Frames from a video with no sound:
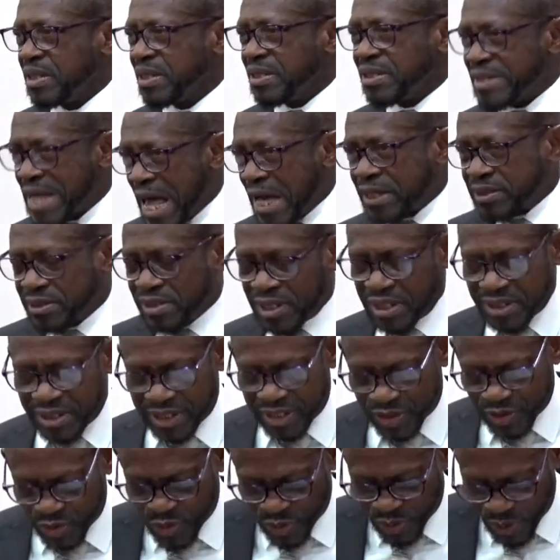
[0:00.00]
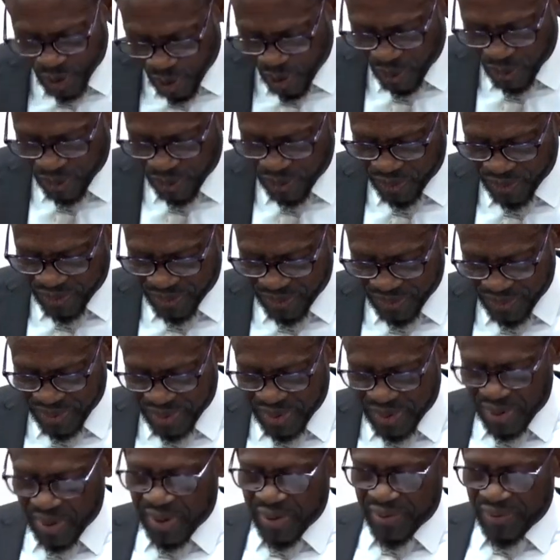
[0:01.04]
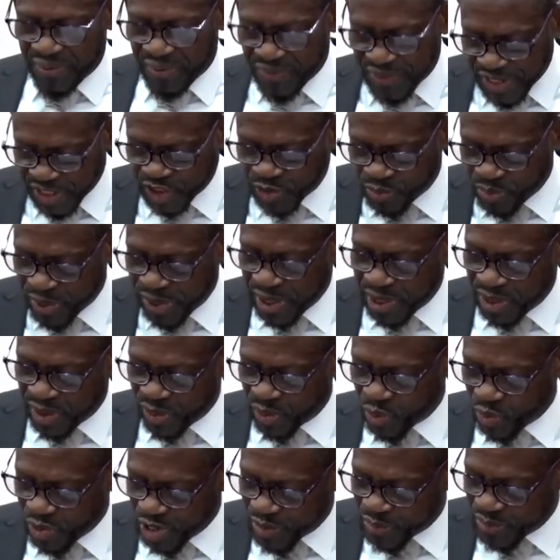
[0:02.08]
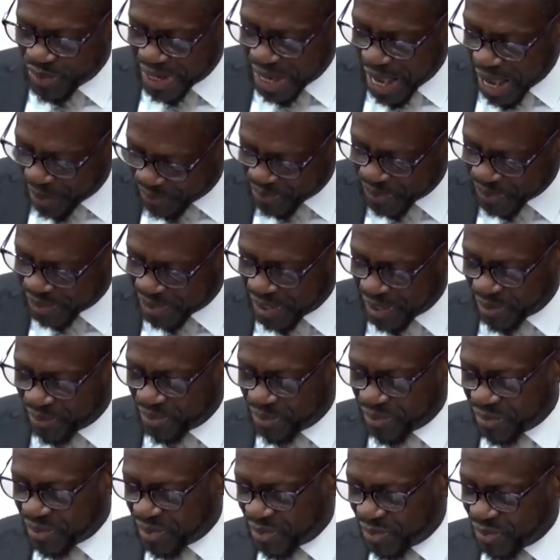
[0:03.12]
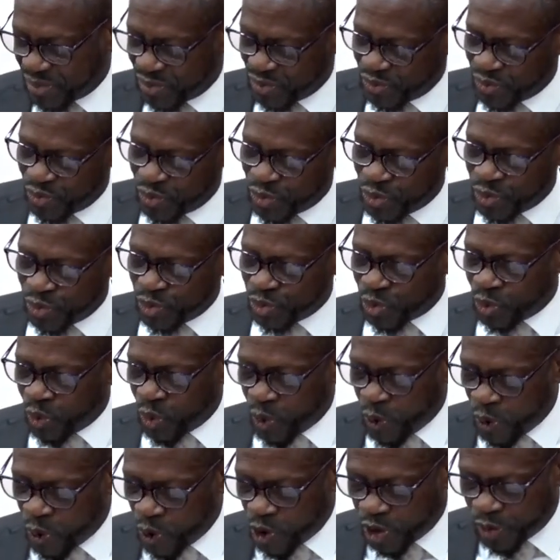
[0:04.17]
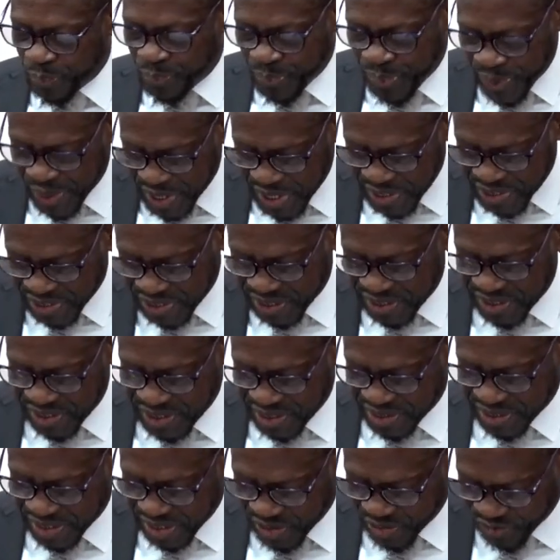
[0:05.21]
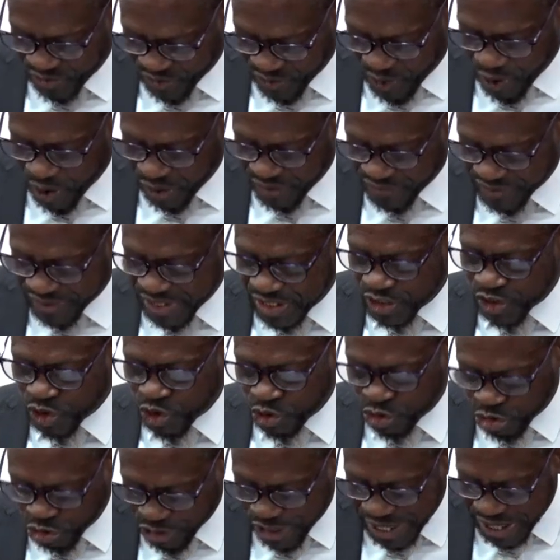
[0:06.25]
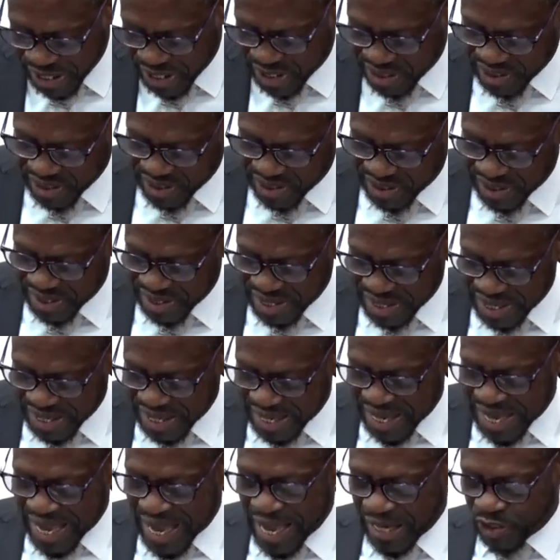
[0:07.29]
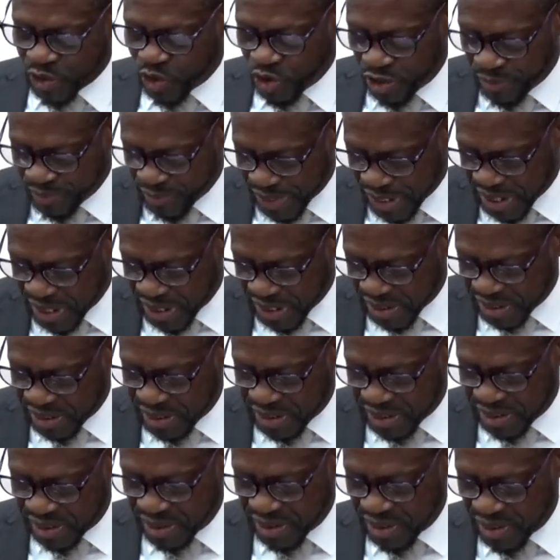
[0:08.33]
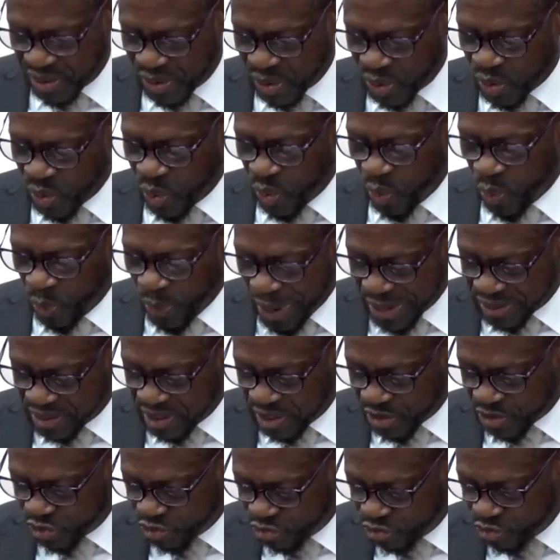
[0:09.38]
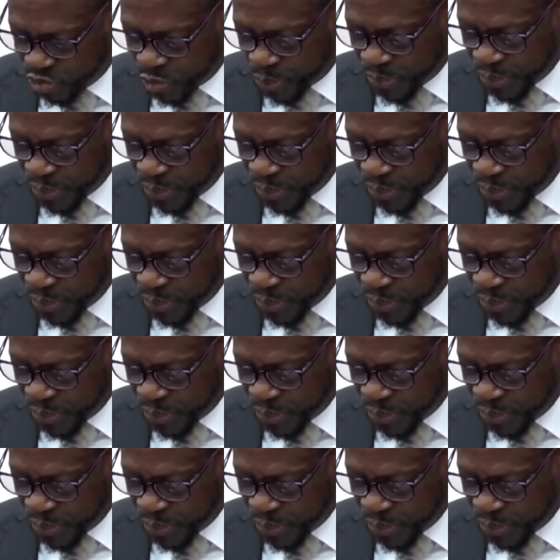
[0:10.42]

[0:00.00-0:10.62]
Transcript: enacted into law, this bill will be applicable to all persons involved in trade and commerce, whether through